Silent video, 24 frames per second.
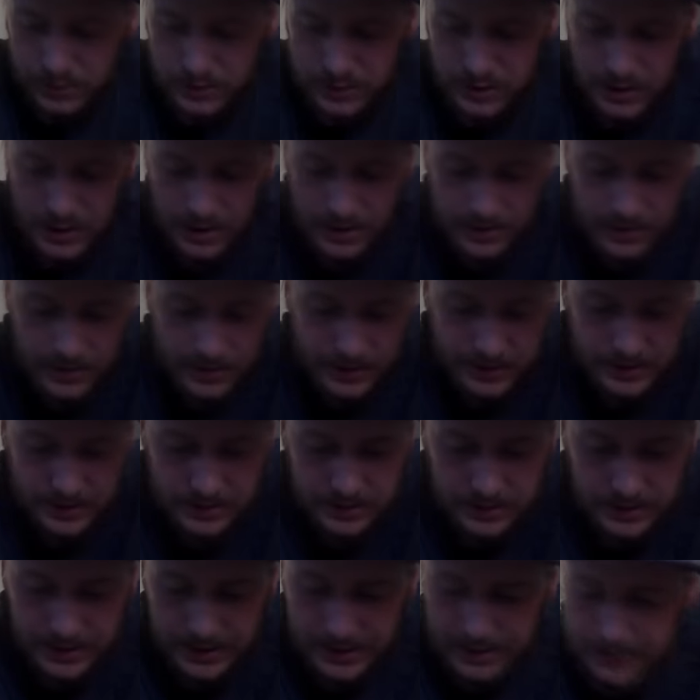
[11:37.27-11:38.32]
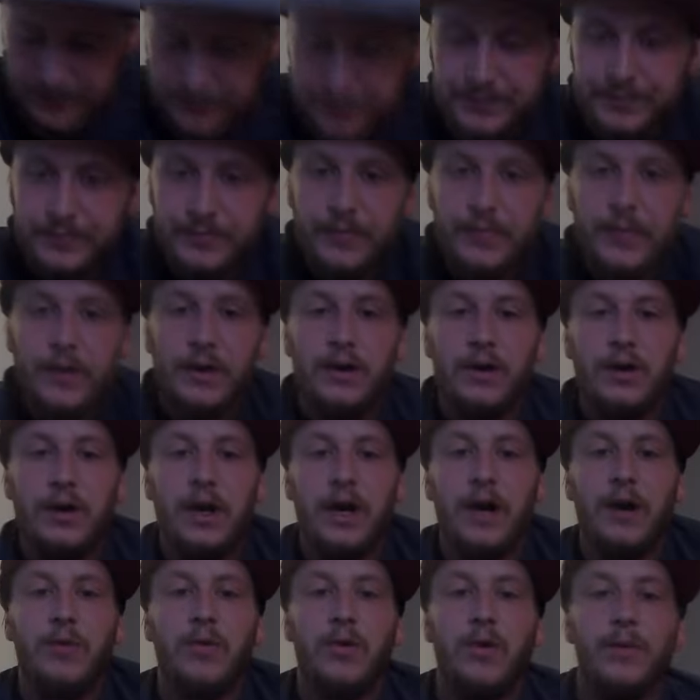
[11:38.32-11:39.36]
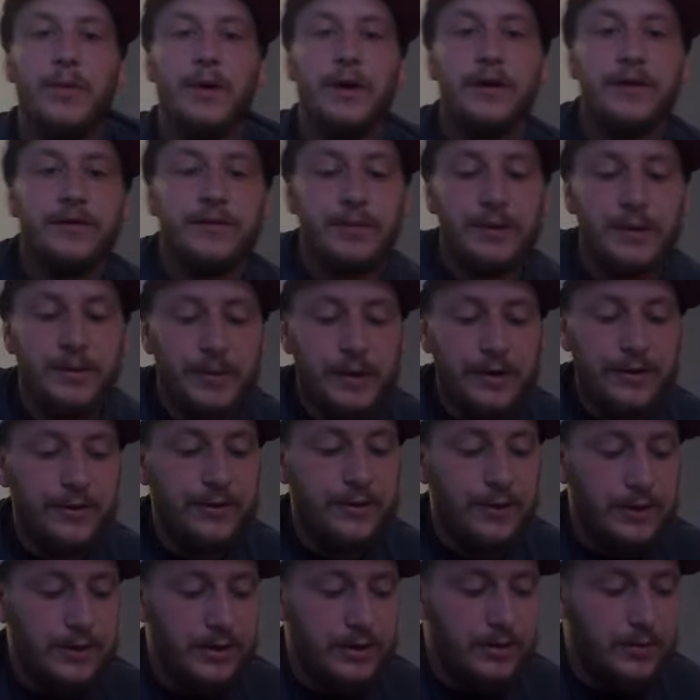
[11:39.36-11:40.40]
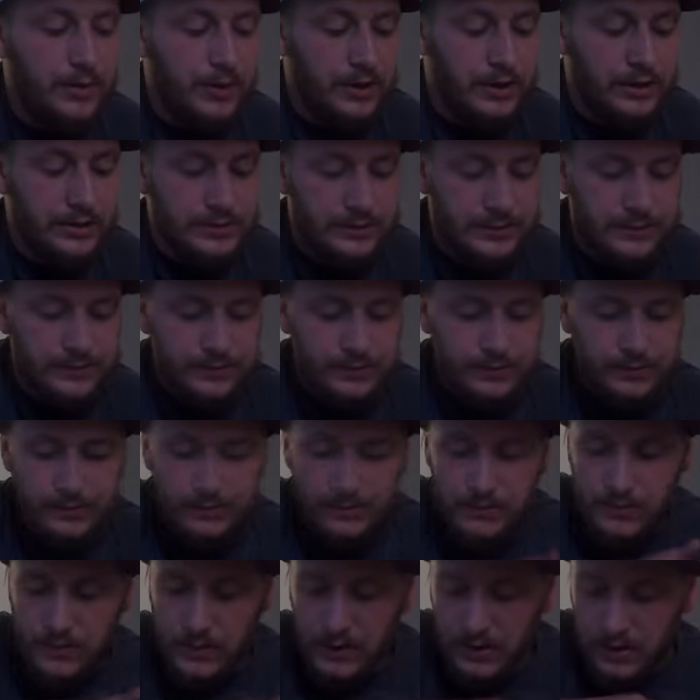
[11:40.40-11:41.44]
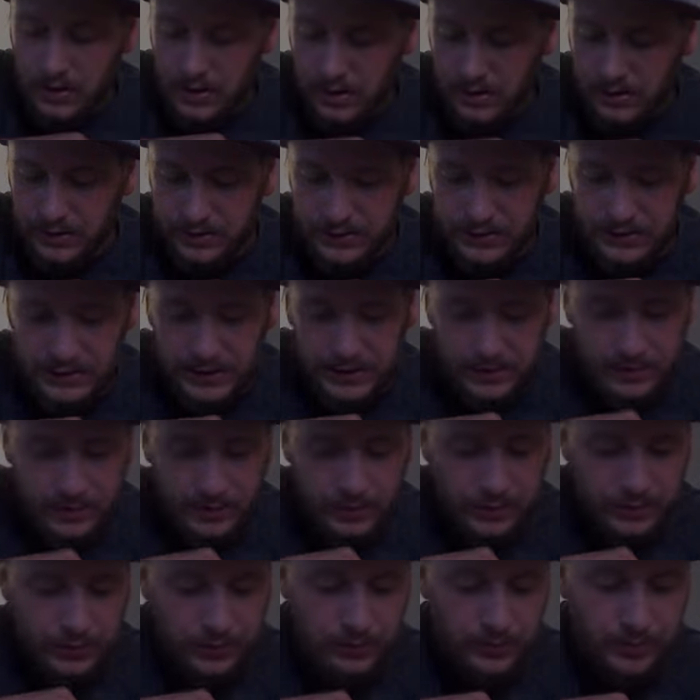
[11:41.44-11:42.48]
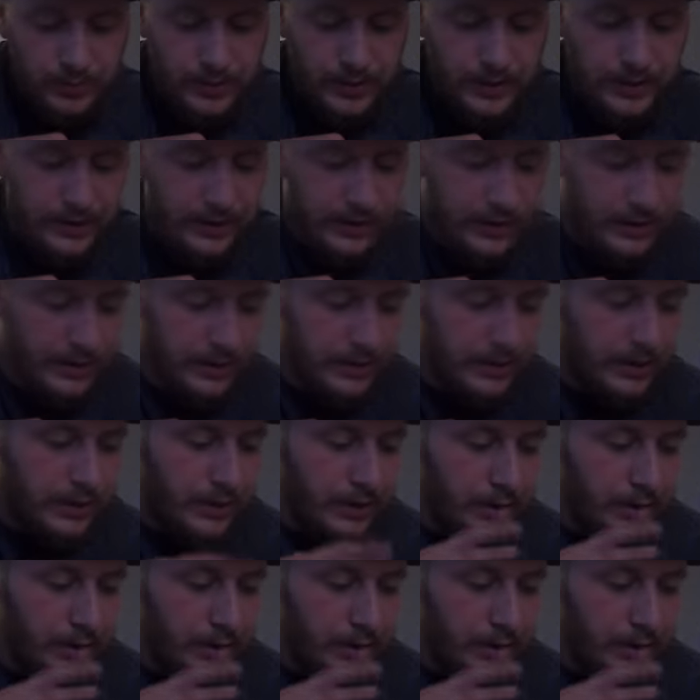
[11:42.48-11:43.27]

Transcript: shopping I spent about $30 on the shampoo, butter,